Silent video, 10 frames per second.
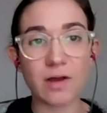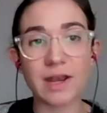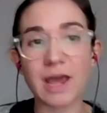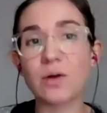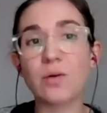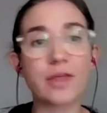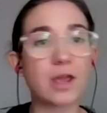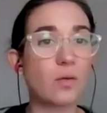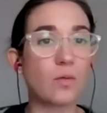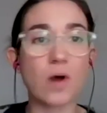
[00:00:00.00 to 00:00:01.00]
And I don't
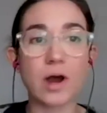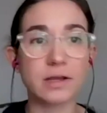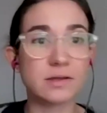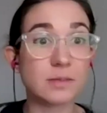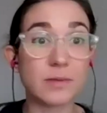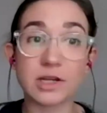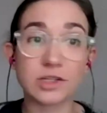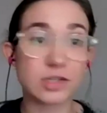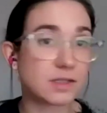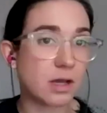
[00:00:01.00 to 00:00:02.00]
think one
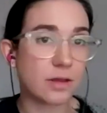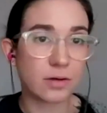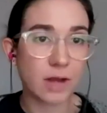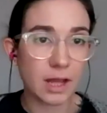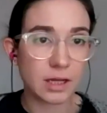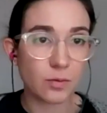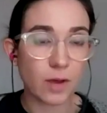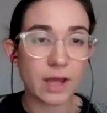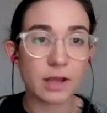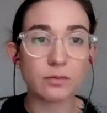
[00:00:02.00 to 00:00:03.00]
diminishes the other in any
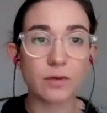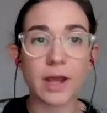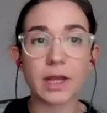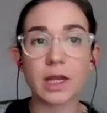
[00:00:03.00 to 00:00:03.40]
way, right?